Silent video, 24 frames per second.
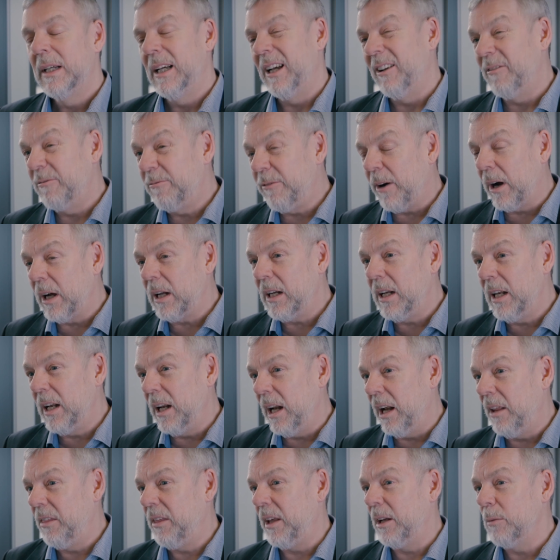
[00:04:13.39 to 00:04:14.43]
And finally,
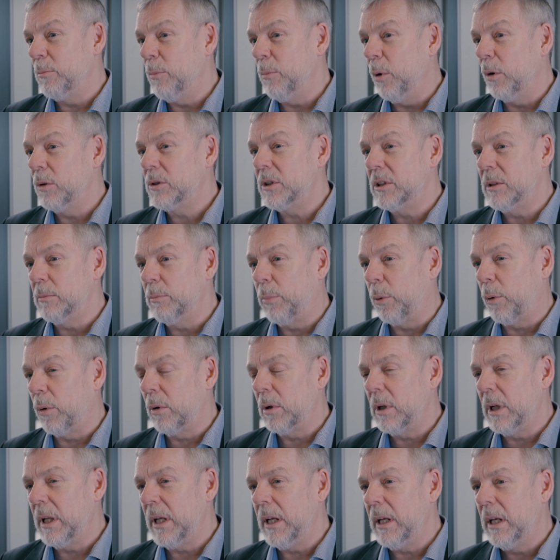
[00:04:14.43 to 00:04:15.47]
and I think most
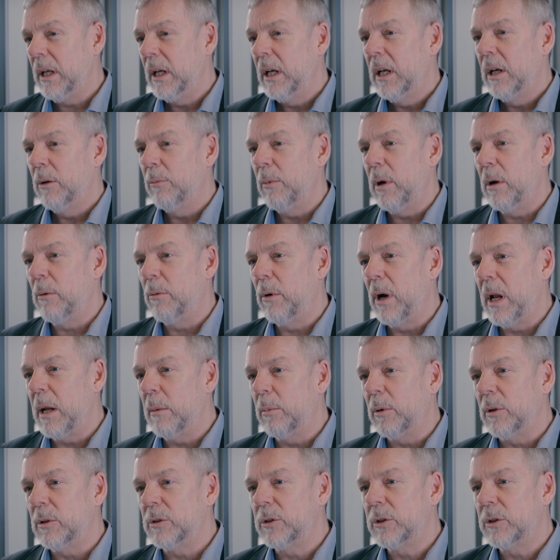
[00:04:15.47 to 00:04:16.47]
importantly, we were able